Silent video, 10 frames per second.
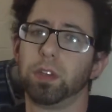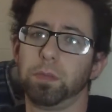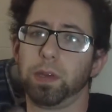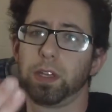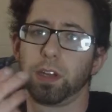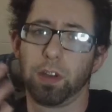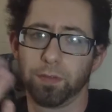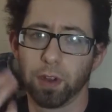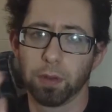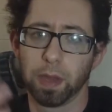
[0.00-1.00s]
Now, depending on how
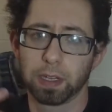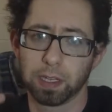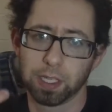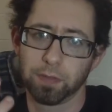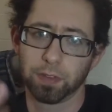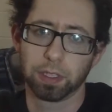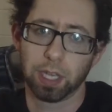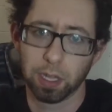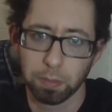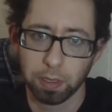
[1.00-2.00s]
far back I set from the
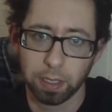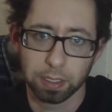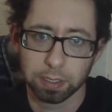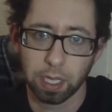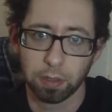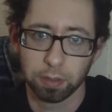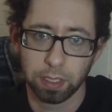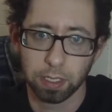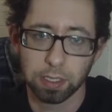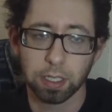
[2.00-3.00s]
camera, that's kind of
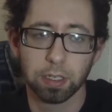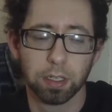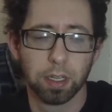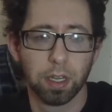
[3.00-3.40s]
the idea.